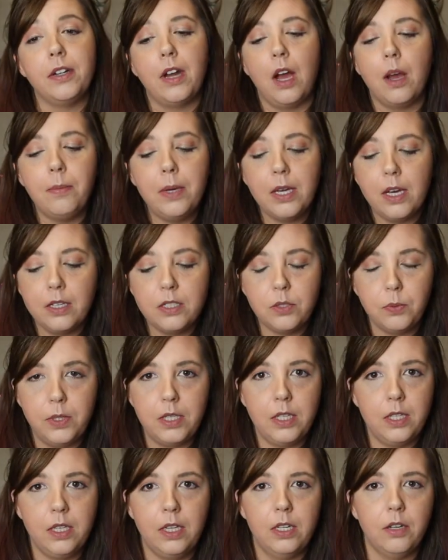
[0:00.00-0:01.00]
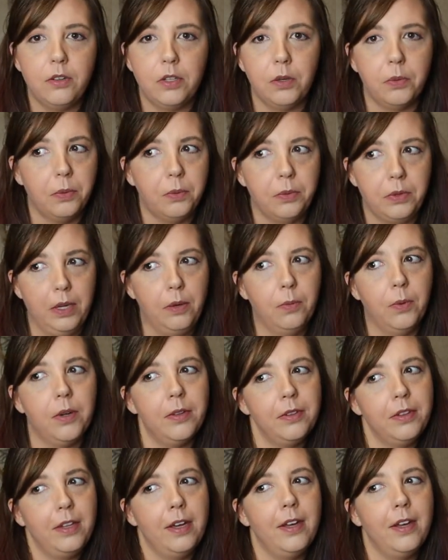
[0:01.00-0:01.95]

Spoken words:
Not because we didn't, you know, they weren't